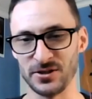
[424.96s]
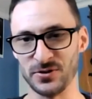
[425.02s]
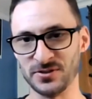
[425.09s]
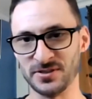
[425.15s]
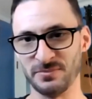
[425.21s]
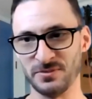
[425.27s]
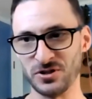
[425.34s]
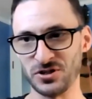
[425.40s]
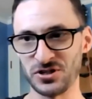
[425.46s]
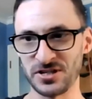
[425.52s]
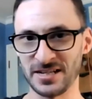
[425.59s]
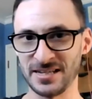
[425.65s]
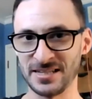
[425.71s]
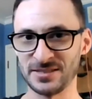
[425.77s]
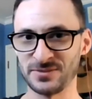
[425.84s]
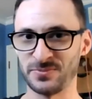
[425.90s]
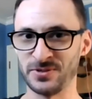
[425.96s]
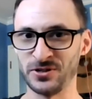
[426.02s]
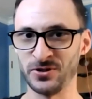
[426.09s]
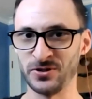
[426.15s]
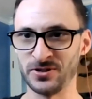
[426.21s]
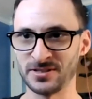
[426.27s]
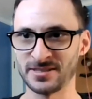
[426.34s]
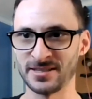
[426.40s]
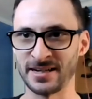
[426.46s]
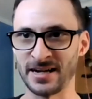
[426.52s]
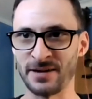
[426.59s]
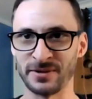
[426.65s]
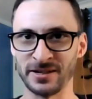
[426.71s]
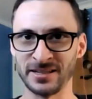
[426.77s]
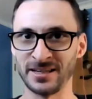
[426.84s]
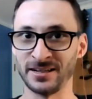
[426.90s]
use the machines, but you're just like, I'm
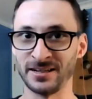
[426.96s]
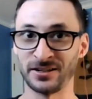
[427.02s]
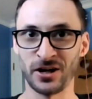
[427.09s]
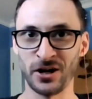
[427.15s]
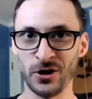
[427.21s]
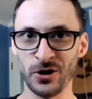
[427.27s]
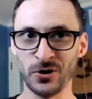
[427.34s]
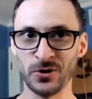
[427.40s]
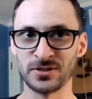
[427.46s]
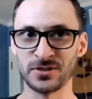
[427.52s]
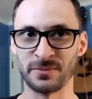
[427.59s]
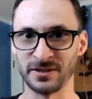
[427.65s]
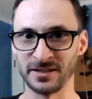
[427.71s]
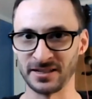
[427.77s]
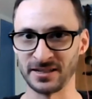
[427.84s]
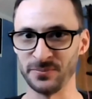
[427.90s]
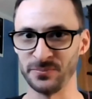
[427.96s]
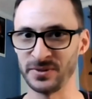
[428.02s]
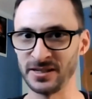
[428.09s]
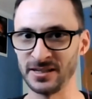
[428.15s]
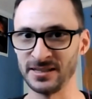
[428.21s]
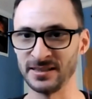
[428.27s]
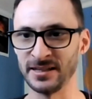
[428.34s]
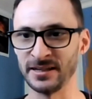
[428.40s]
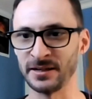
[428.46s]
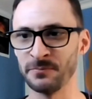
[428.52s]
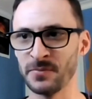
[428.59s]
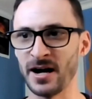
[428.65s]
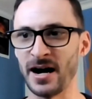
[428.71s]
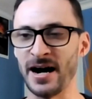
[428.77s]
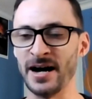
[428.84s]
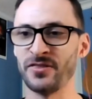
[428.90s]
going to get a coach. I'm going to compete. Like,
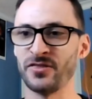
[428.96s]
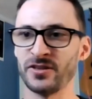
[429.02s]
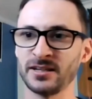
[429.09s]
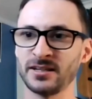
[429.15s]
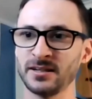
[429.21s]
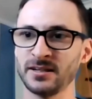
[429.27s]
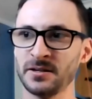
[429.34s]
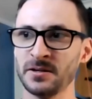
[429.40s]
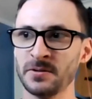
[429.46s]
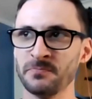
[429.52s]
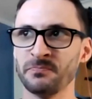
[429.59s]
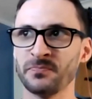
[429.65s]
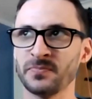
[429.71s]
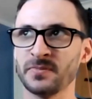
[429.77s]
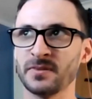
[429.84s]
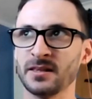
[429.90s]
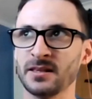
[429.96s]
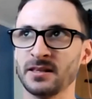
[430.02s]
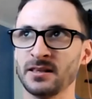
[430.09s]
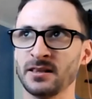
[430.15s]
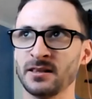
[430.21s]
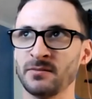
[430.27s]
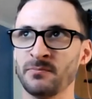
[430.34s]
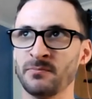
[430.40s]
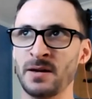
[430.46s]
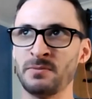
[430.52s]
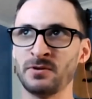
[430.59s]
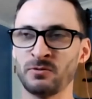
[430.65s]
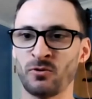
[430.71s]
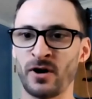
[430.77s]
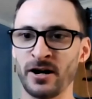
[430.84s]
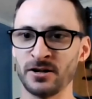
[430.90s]
I think maybe
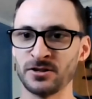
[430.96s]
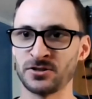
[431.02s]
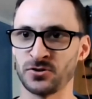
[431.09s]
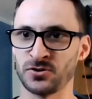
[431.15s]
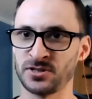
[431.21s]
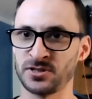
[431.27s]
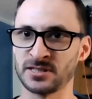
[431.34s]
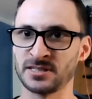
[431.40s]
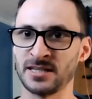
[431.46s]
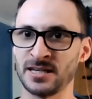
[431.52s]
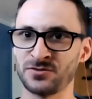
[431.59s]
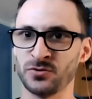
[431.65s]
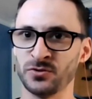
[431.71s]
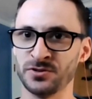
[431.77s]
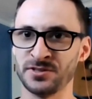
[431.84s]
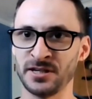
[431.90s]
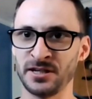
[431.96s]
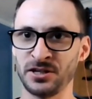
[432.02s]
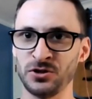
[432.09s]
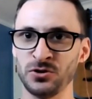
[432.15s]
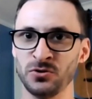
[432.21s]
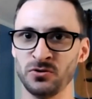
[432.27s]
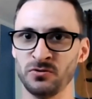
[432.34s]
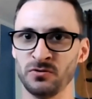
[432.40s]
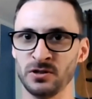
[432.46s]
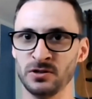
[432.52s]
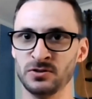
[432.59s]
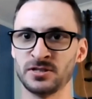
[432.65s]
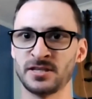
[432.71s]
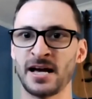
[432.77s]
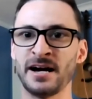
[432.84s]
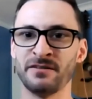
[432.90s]
why you're so successful is that you
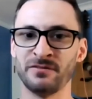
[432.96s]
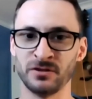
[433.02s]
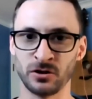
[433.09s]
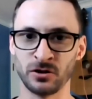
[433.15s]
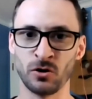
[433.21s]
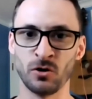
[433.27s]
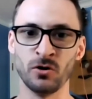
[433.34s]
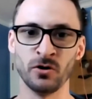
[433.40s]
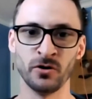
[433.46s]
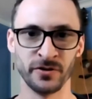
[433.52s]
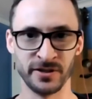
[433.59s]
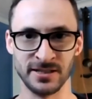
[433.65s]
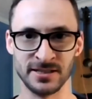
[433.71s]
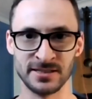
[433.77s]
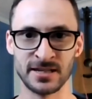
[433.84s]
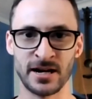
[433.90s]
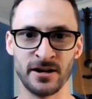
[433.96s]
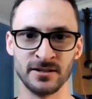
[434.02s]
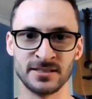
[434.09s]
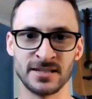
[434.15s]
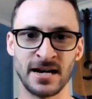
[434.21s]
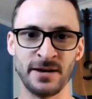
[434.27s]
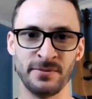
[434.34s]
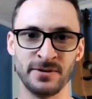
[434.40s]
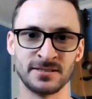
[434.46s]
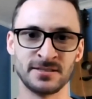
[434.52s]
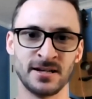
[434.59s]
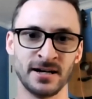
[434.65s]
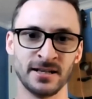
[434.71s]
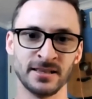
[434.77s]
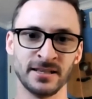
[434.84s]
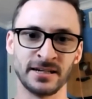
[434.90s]
just have a goal the entire time. It's
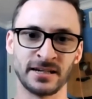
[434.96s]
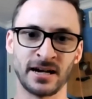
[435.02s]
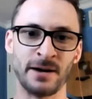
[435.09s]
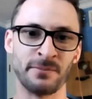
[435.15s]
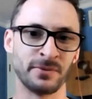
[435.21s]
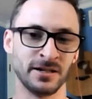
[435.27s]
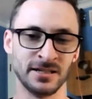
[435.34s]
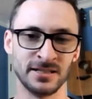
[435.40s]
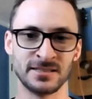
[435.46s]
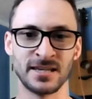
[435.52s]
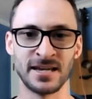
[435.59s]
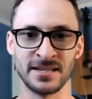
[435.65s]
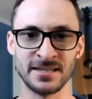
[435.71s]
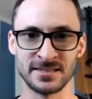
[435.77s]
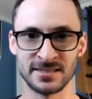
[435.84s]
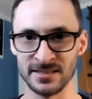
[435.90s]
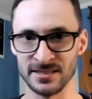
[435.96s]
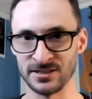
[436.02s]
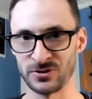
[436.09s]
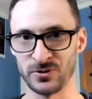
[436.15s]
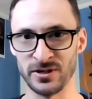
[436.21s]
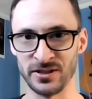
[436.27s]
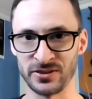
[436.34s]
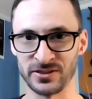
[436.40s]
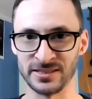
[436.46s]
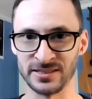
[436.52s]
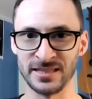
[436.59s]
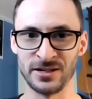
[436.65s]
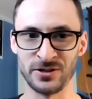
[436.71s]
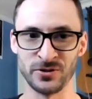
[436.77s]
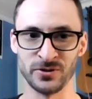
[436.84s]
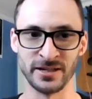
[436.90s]
not like I'm going to taste this or anything like
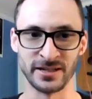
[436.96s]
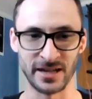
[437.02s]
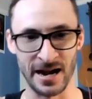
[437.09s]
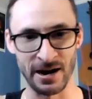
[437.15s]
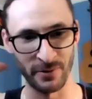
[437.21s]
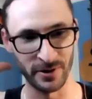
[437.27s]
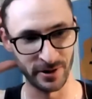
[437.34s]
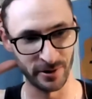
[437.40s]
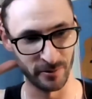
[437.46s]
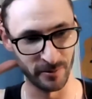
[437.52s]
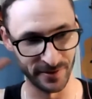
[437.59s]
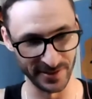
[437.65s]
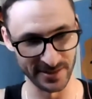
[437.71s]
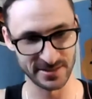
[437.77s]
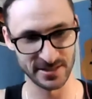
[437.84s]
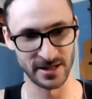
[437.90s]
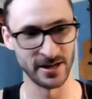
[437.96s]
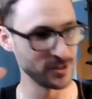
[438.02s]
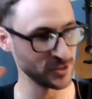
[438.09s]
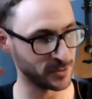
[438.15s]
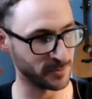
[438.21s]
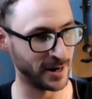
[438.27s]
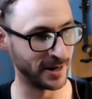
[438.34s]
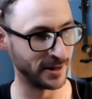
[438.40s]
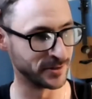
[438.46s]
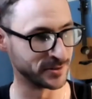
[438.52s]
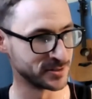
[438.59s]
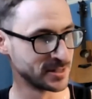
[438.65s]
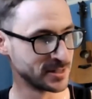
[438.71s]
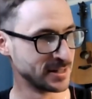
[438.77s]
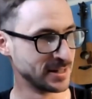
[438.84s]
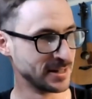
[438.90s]
that. You're like, I want to run this 100 miles
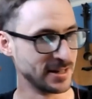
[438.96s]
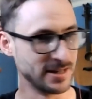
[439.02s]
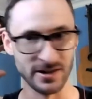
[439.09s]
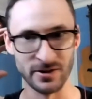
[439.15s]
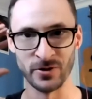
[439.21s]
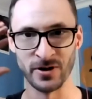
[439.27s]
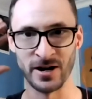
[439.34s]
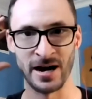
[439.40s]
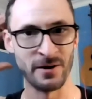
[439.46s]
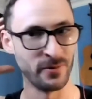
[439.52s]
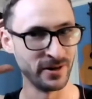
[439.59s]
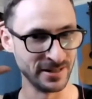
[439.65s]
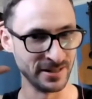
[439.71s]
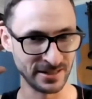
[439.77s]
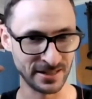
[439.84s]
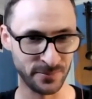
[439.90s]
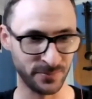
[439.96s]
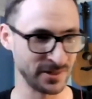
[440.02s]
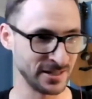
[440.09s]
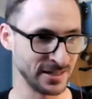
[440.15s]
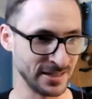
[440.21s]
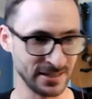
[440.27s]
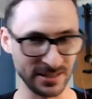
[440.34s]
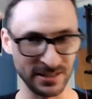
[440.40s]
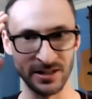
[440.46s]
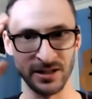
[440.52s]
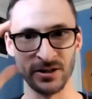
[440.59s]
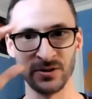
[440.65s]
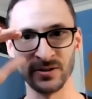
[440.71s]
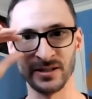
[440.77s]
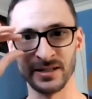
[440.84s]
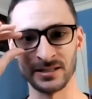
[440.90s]
or I want to compete,
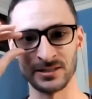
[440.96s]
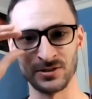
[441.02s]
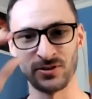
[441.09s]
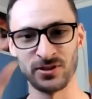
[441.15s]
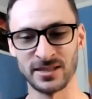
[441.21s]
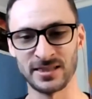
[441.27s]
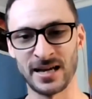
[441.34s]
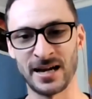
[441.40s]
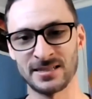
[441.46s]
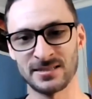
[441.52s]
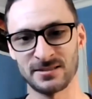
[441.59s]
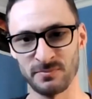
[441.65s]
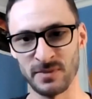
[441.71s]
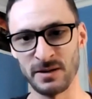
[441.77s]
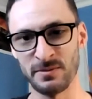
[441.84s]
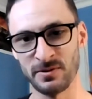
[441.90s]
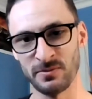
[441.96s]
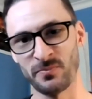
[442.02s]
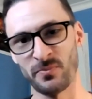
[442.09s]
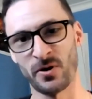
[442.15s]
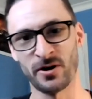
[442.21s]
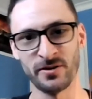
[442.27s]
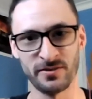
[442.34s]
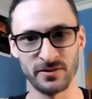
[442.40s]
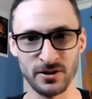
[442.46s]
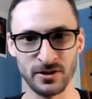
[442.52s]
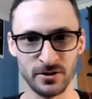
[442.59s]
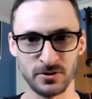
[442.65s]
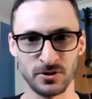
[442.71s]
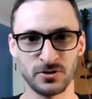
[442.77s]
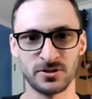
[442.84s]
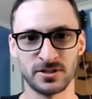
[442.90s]
like, do you think that's maybe part of,
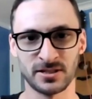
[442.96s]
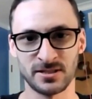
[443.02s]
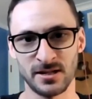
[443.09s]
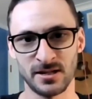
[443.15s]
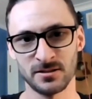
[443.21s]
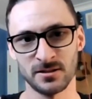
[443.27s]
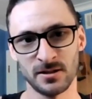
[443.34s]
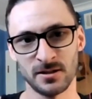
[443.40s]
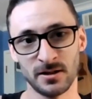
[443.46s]
your success?